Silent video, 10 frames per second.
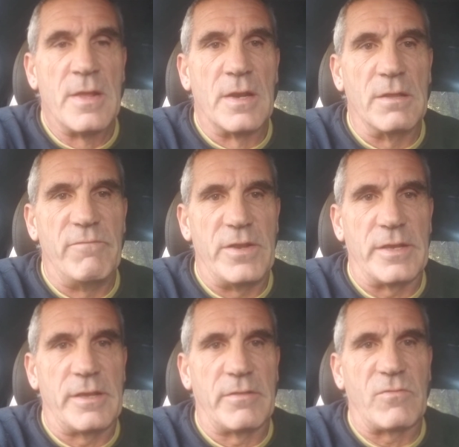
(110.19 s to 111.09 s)

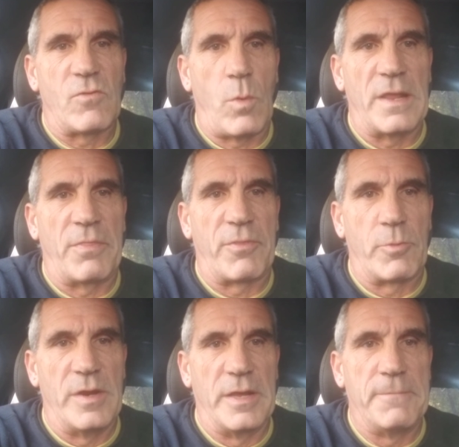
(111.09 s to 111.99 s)
Leviticus
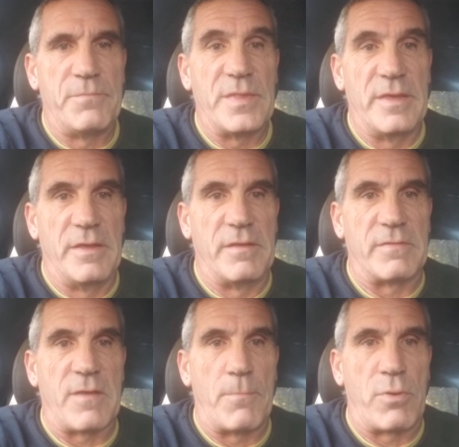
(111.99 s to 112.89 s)
23
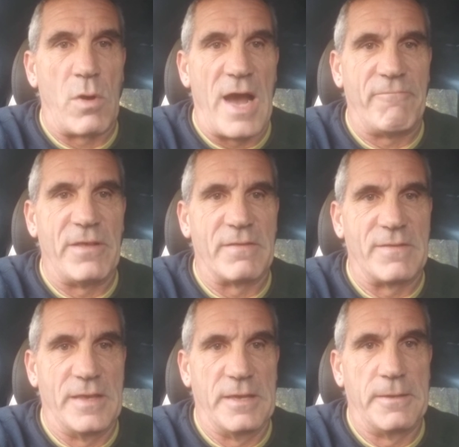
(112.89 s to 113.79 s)
is
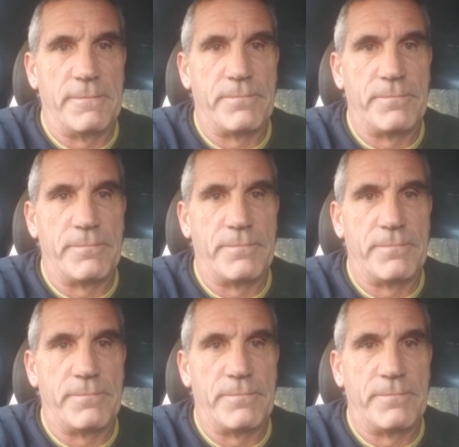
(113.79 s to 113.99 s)
prophecy.